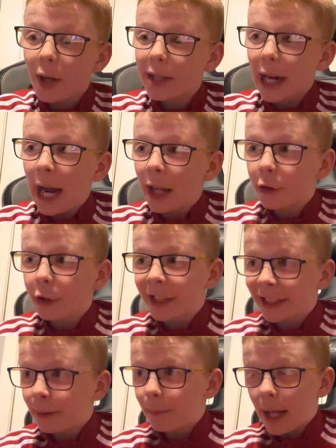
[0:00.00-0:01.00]

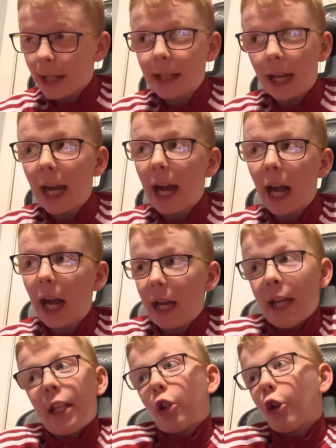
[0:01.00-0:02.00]
It
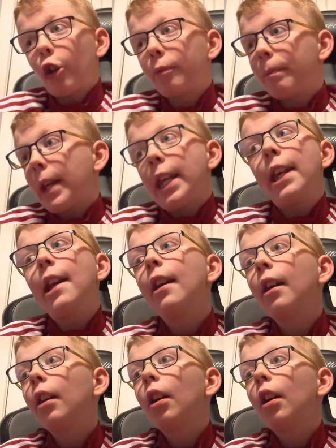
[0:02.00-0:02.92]
could be